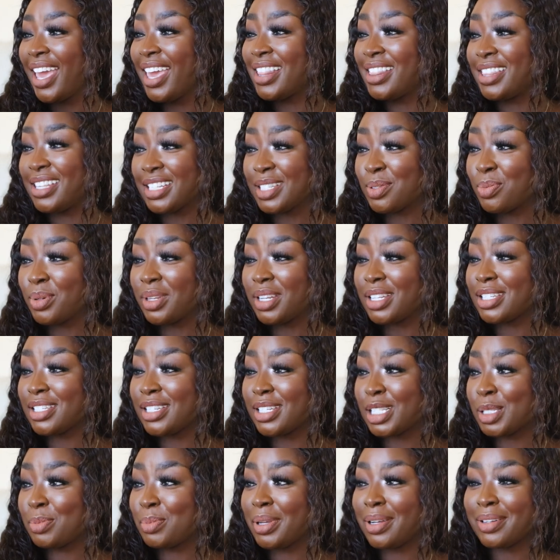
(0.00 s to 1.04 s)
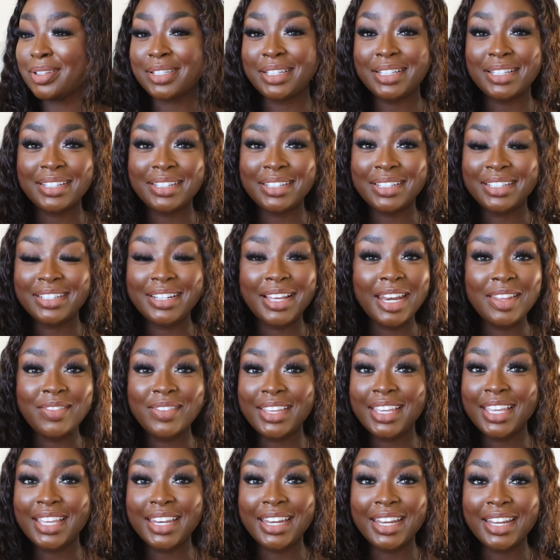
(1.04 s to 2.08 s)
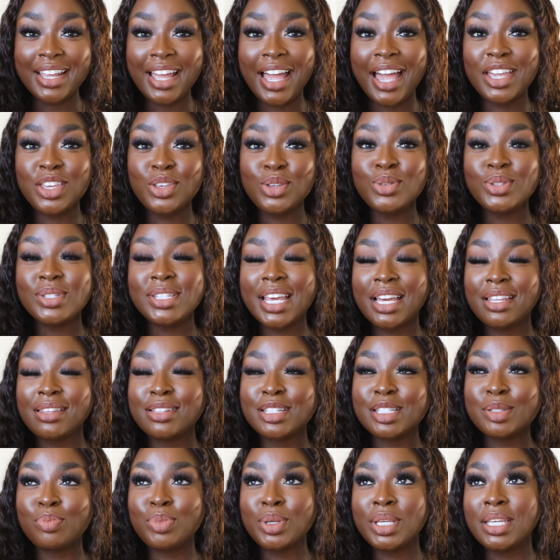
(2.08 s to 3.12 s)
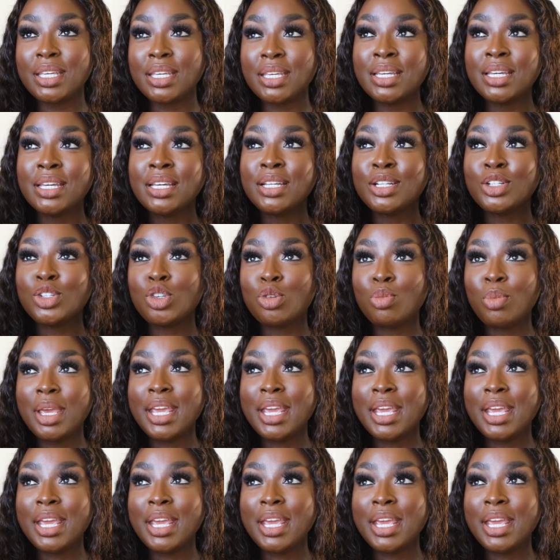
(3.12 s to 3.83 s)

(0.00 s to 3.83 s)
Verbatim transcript: This one is just about done, not even kidding. I used Ellis B to